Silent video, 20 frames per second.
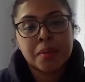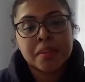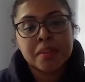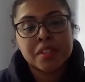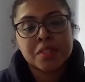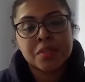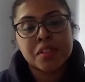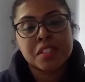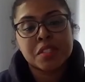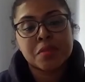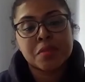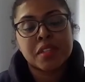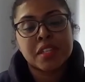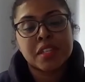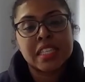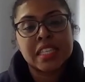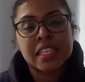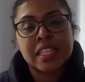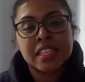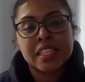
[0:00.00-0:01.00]
as well as
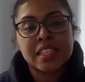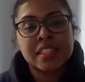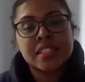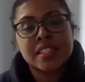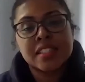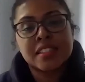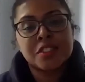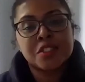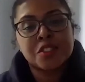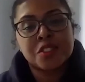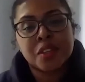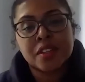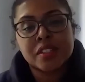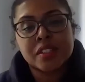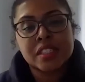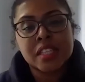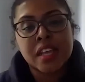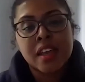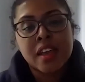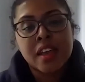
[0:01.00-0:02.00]
play keys in the church.